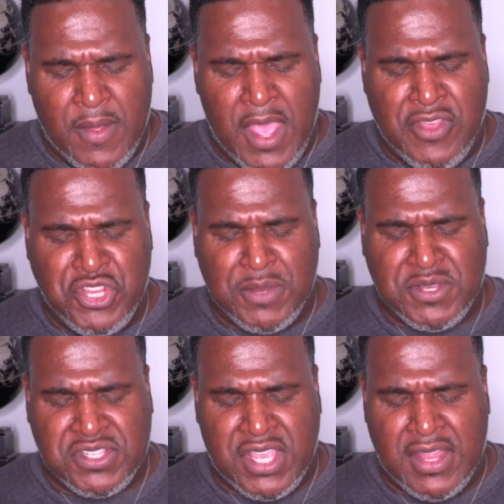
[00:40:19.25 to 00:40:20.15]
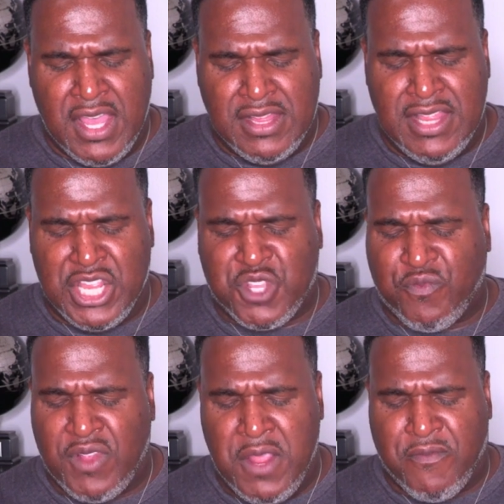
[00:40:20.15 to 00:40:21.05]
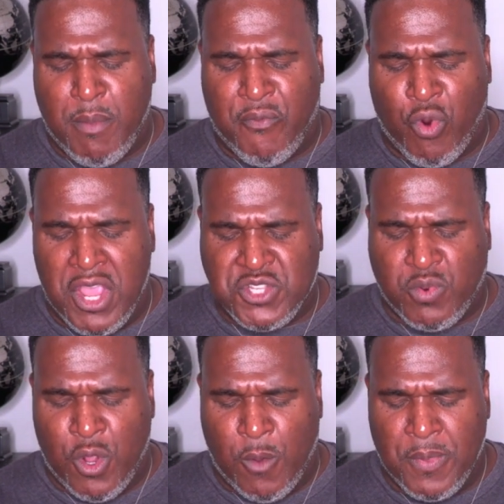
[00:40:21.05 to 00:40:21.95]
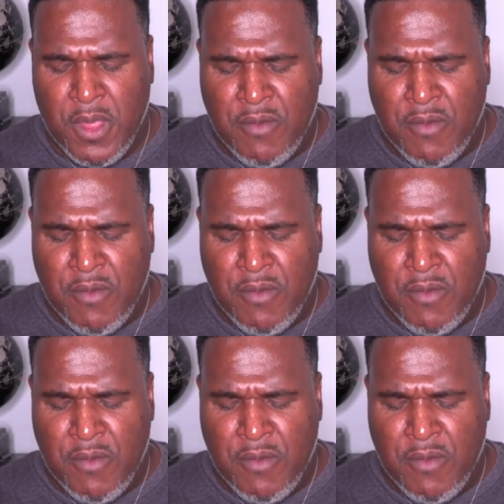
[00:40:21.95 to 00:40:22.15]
And the Egyptians said, Let us flee from before Israel,